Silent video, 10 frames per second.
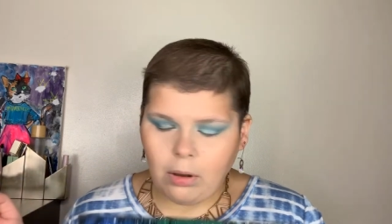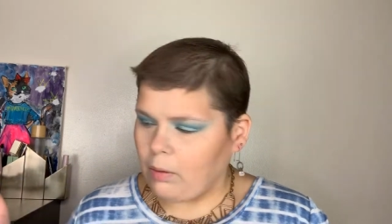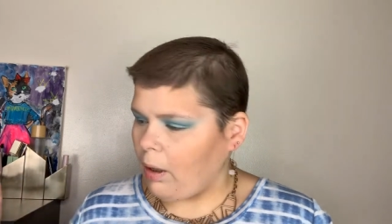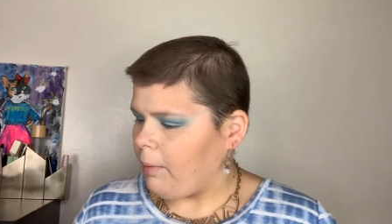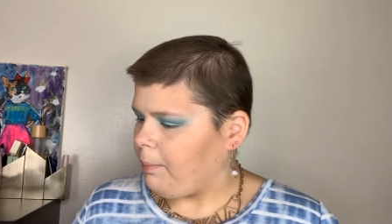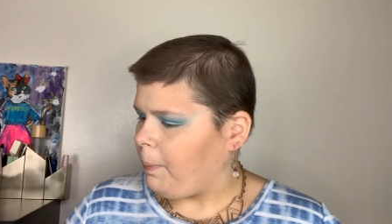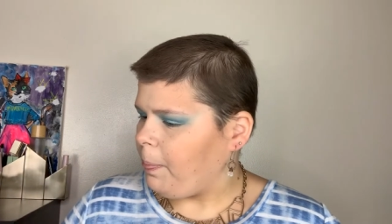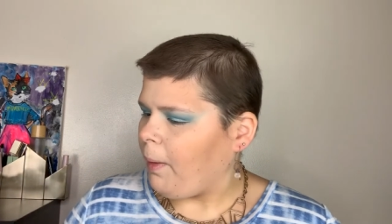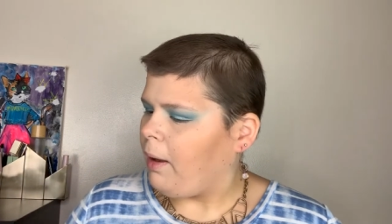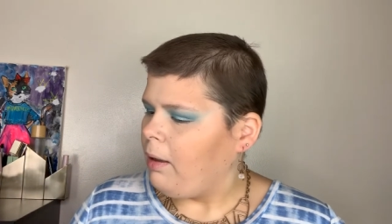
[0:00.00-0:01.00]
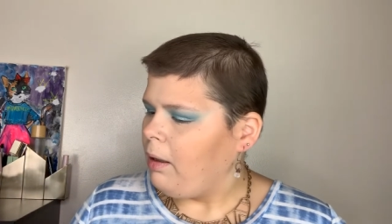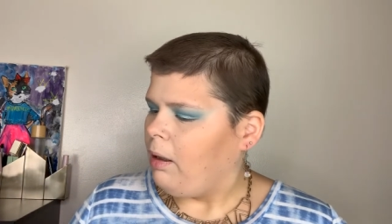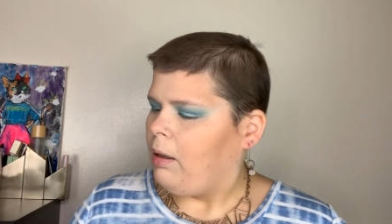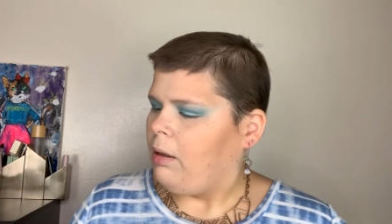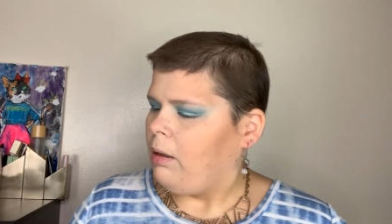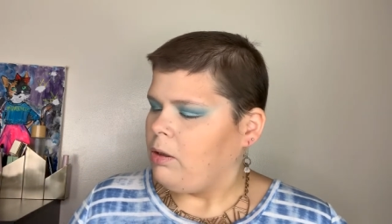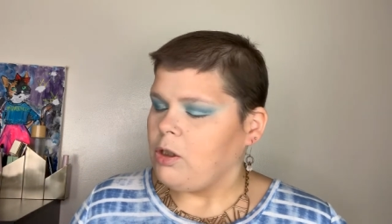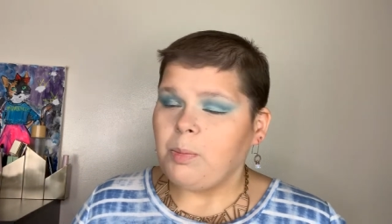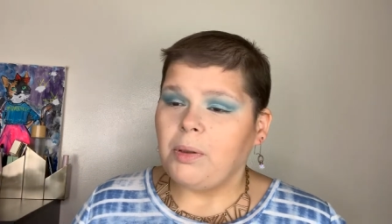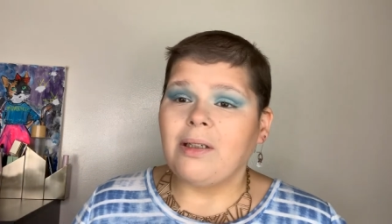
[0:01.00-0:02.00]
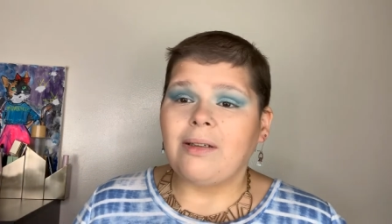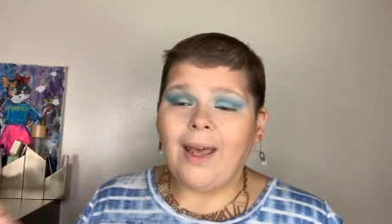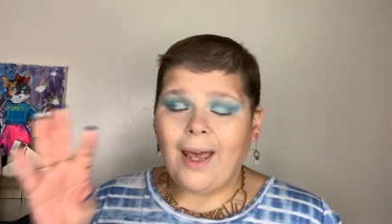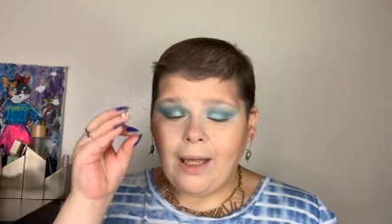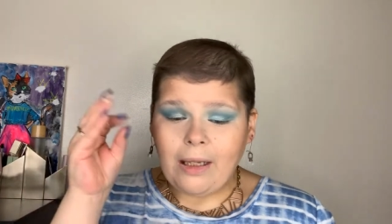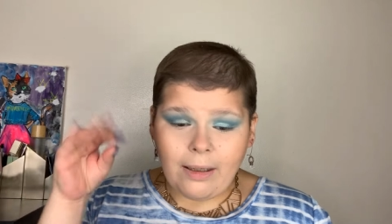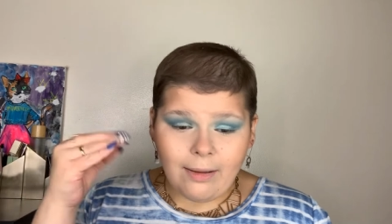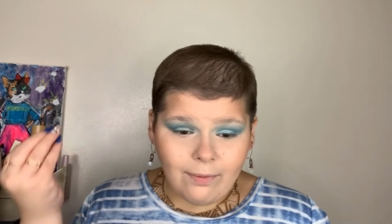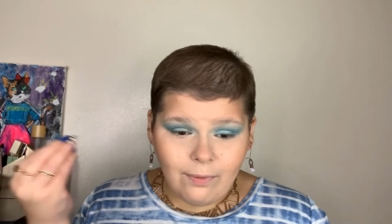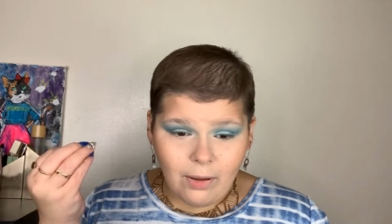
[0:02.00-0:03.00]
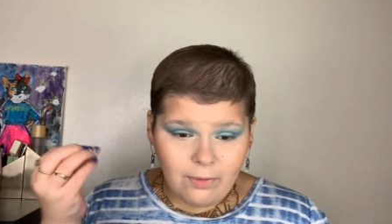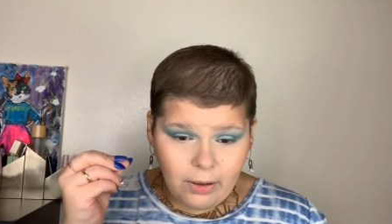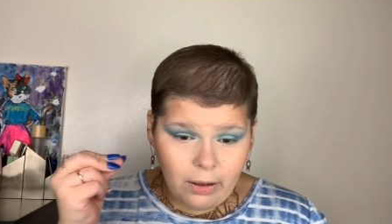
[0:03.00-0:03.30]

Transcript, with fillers: Okay. Just put the tail end of whatever